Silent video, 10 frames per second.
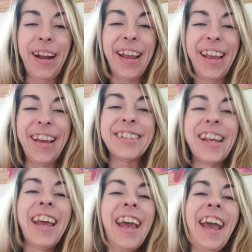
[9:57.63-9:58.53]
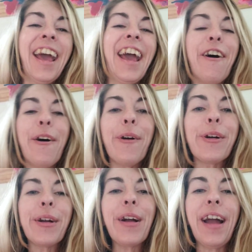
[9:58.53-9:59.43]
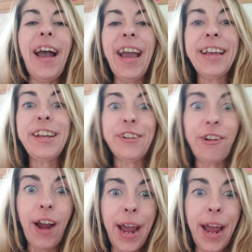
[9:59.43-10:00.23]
hand, or I can cry